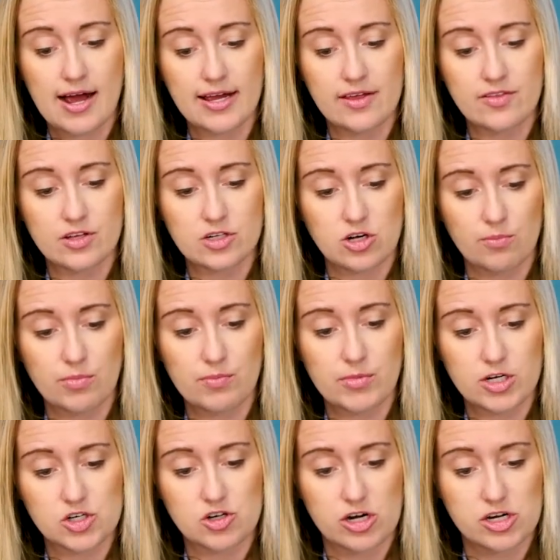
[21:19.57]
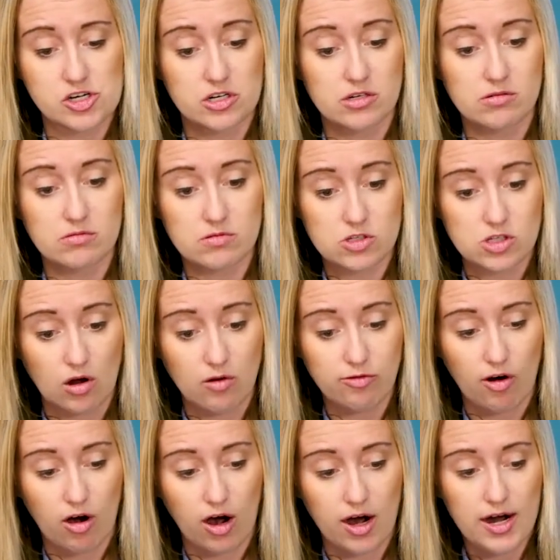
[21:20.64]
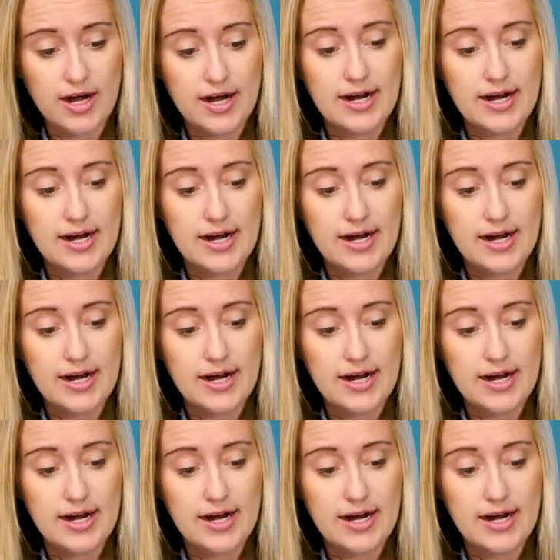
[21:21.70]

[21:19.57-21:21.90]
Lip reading: in the Trump administration so far.